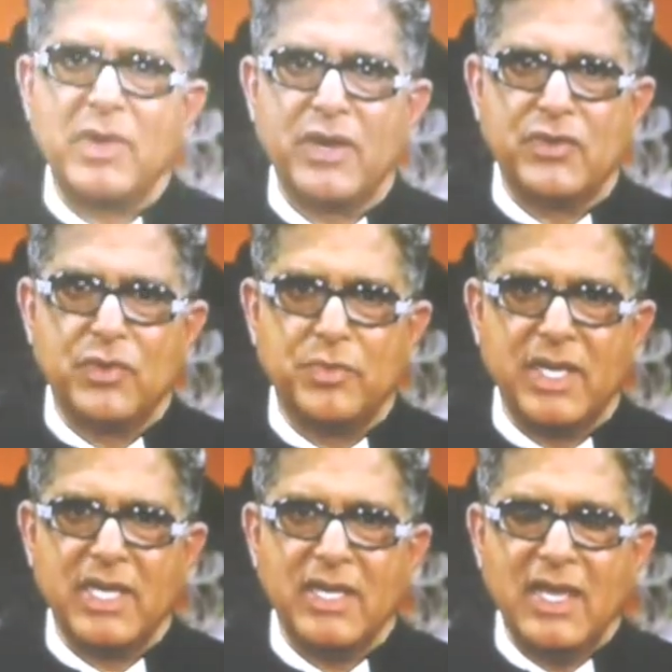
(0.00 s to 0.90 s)
by
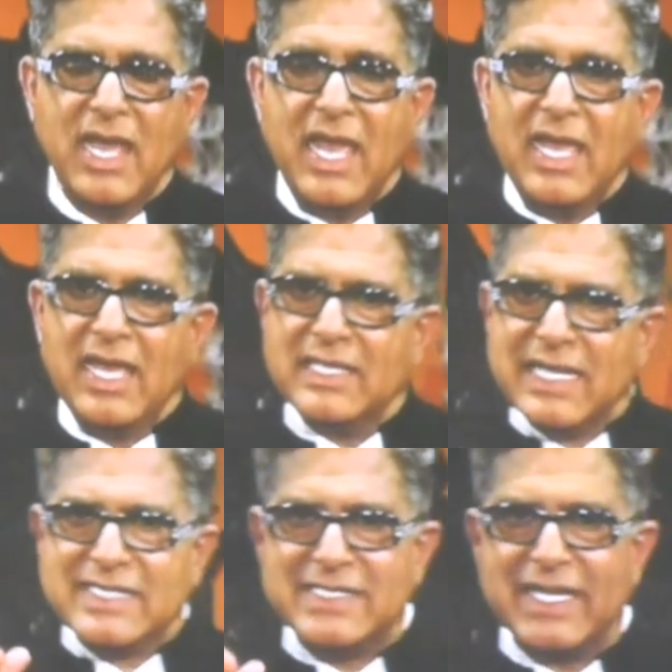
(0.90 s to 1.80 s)
Rumi in
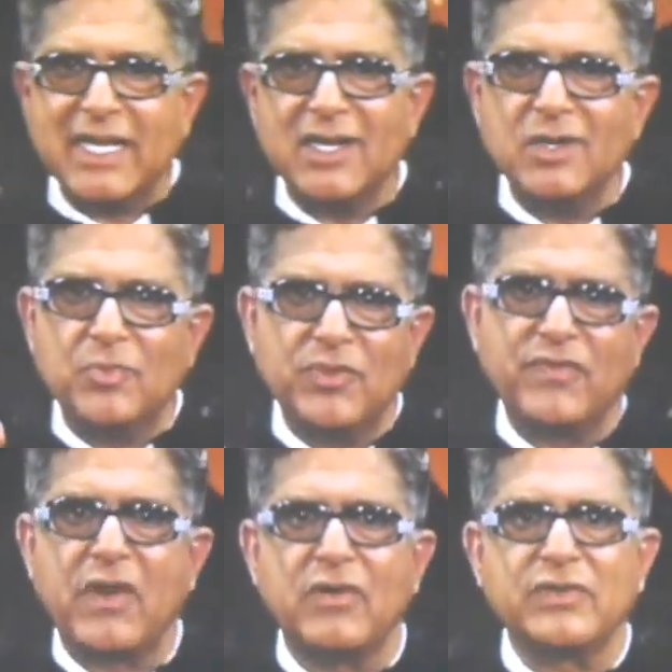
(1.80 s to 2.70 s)
a single
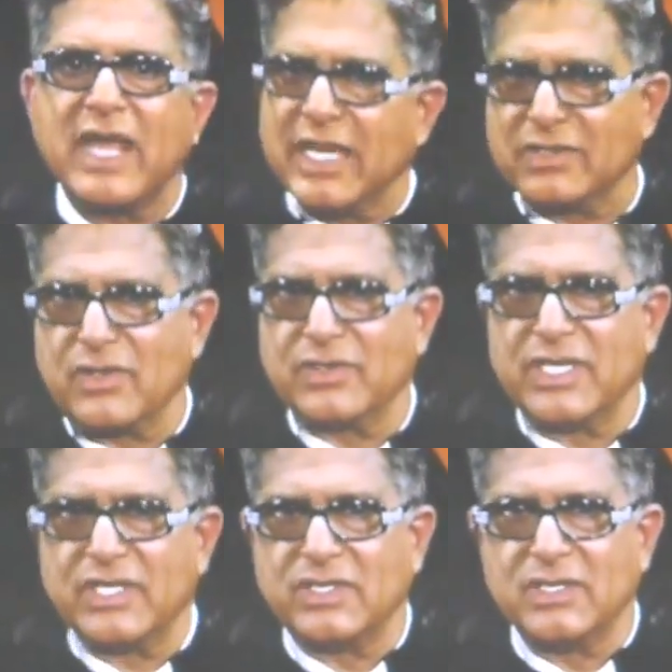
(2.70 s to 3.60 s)
profound
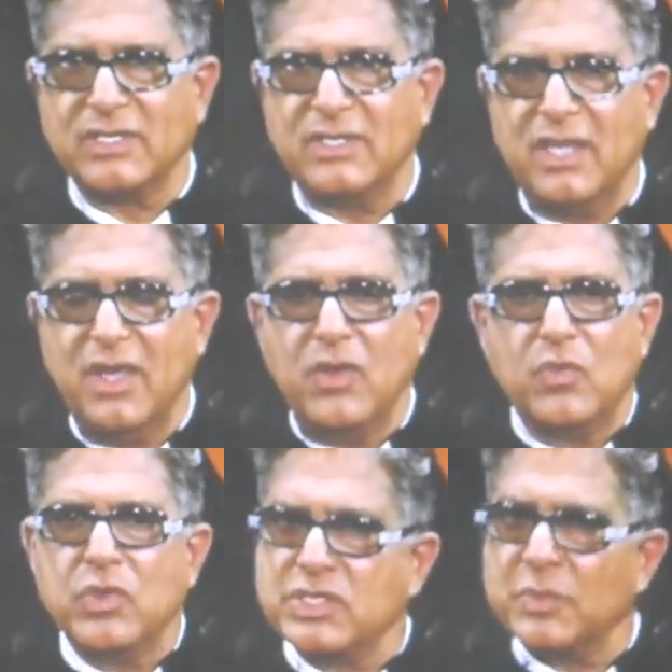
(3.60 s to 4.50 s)
exhortation
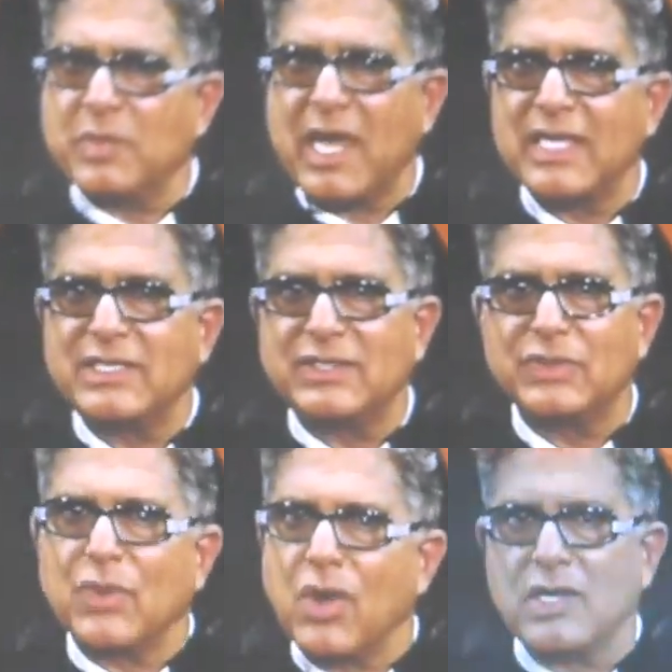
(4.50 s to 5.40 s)
which applies to all